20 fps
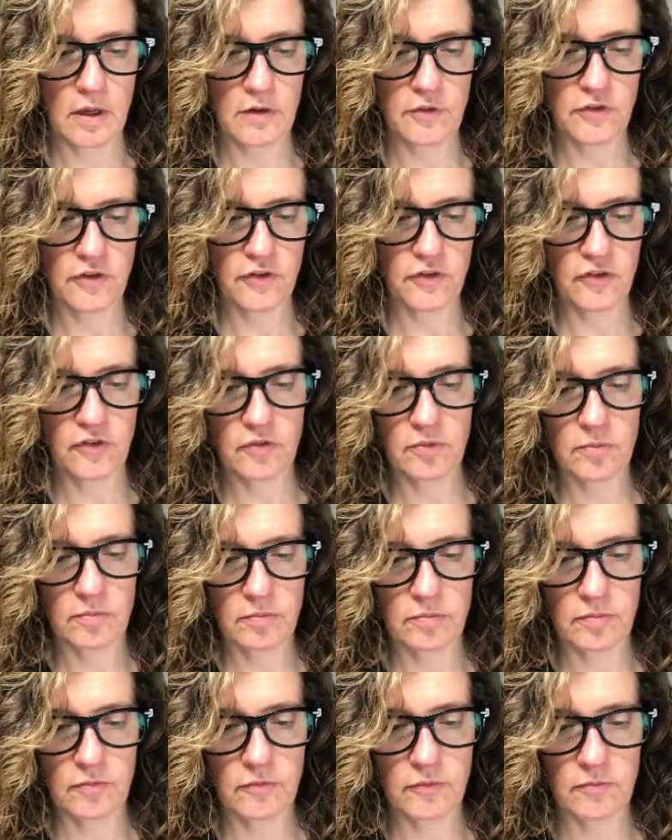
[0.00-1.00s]
just
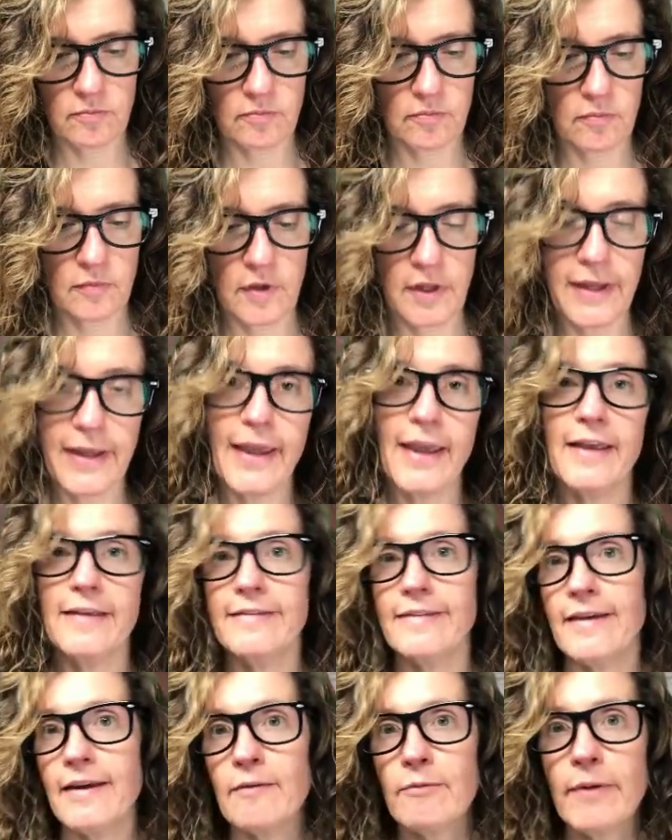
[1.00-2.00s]
in
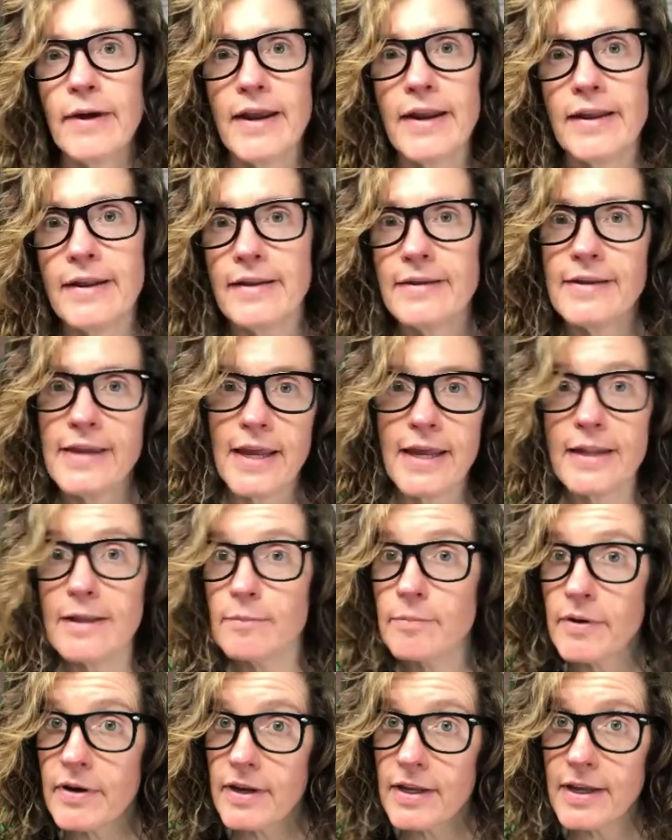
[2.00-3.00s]
case I ran into
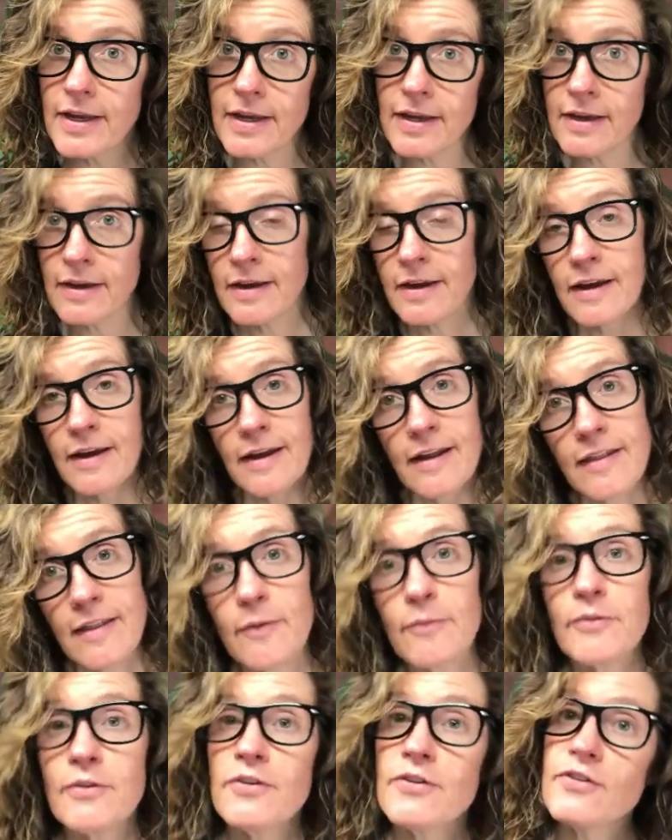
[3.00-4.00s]
anybody
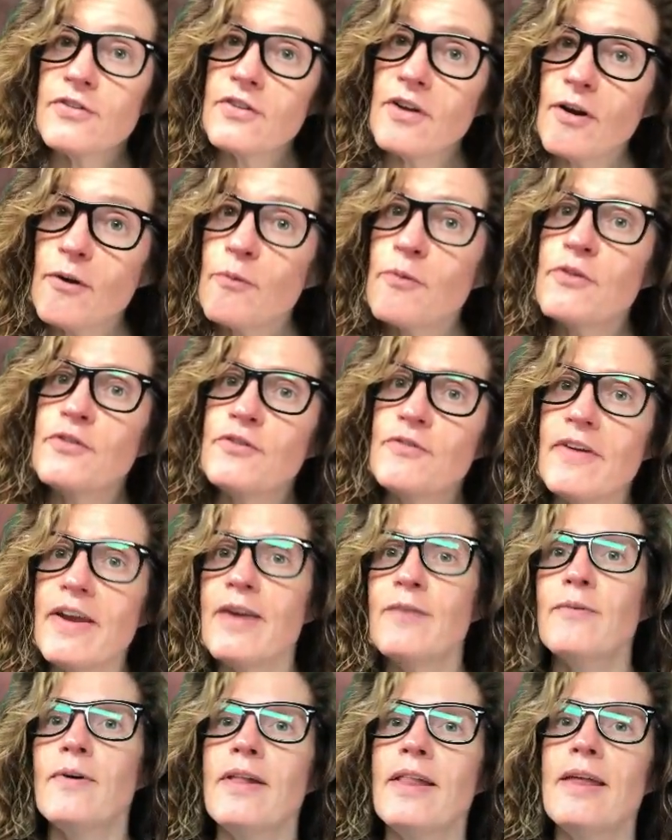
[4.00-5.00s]
that was a Star Wars
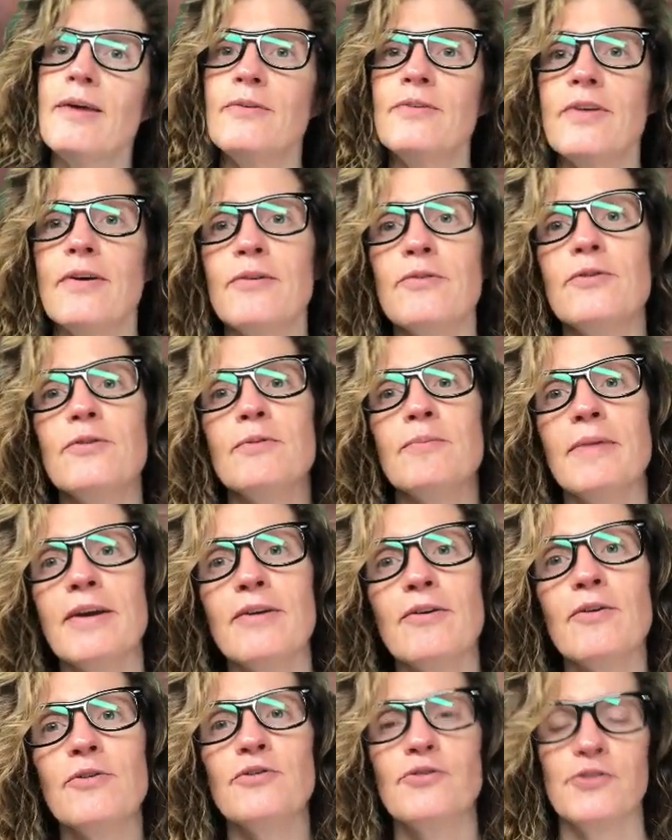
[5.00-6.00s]
fan while I was out doing my
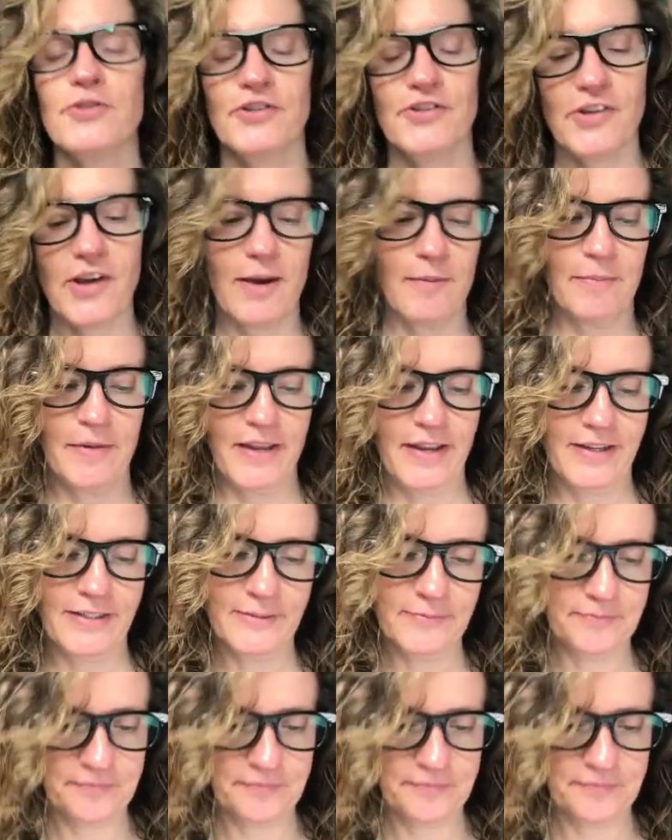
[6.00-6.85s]
grocery shopping.